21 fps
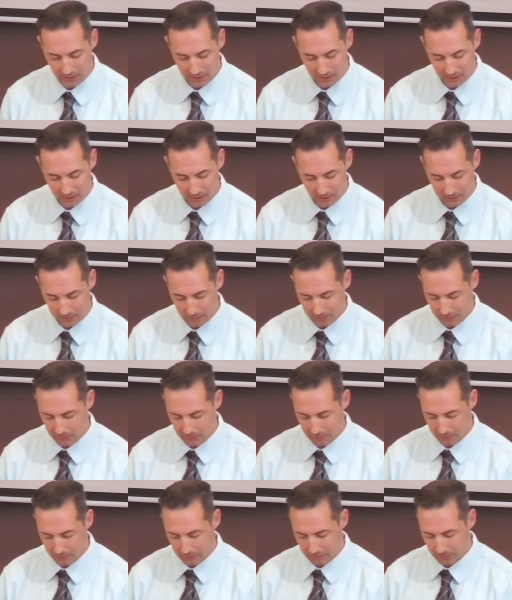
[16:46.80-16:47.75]

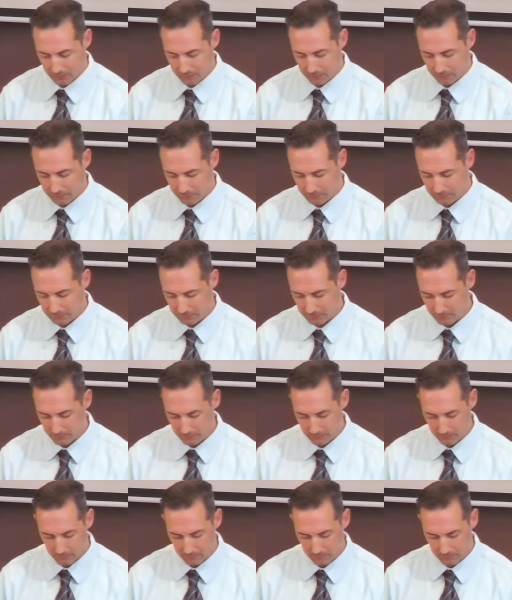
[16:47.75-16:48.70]

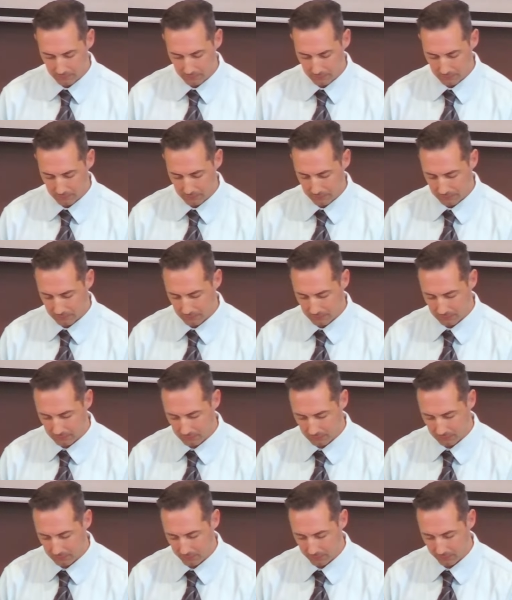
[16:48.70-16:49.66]

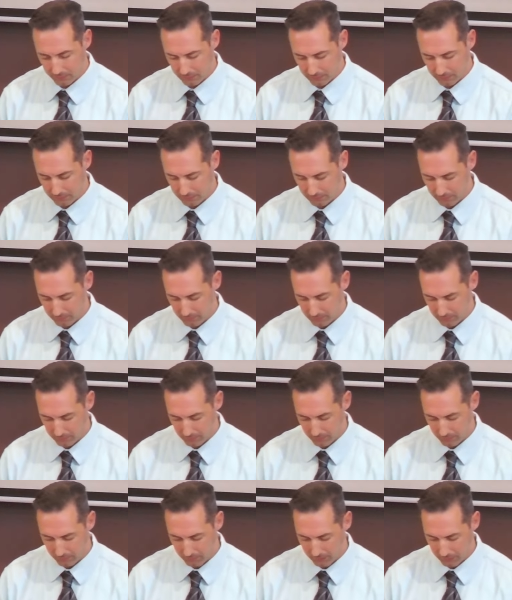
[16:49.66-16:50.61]

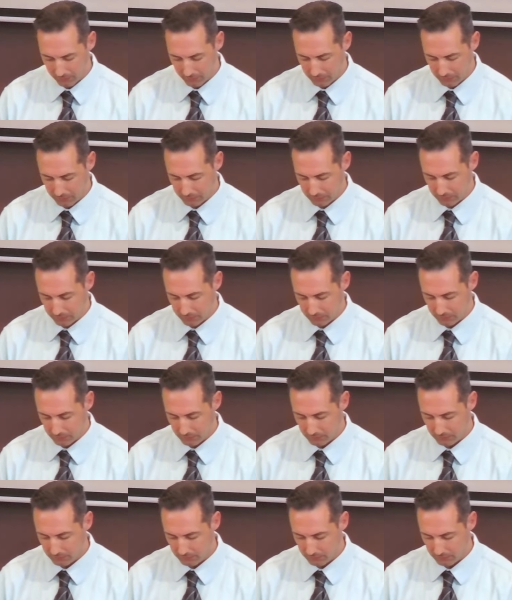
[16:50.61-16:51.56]

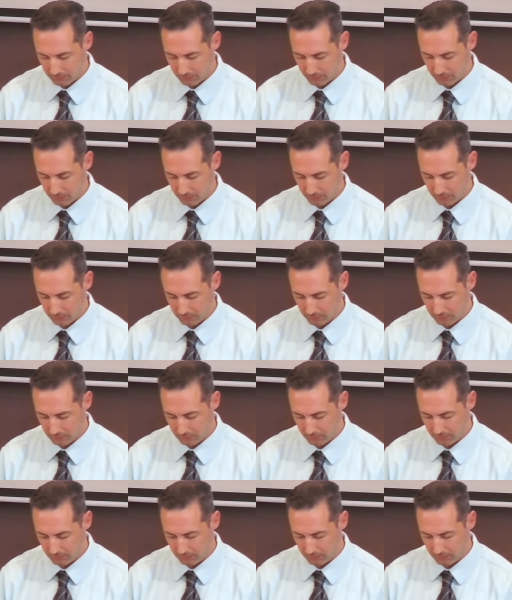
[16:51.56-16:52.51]

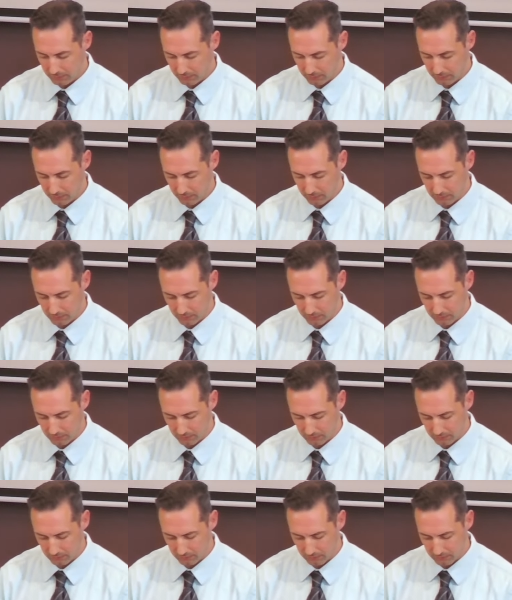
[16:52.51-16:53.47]

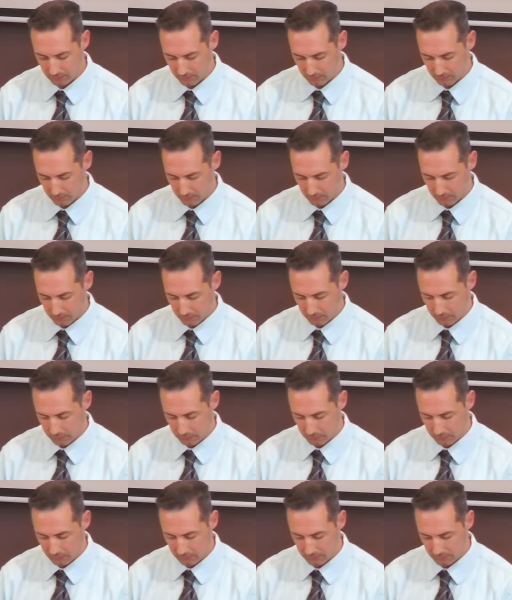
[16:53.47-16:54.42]

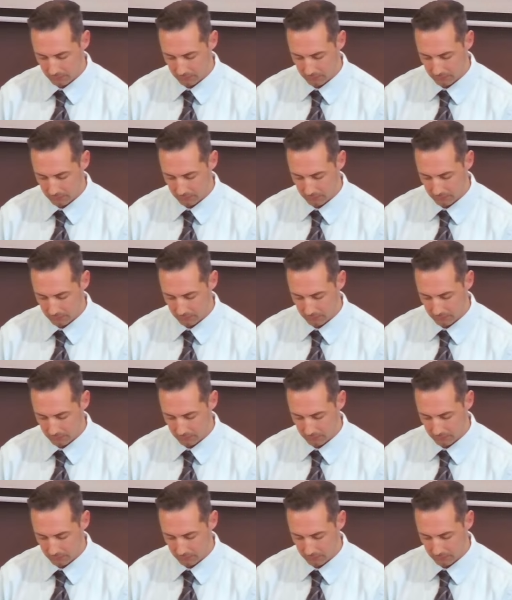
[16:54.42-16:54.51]
No one is speaking in this clip.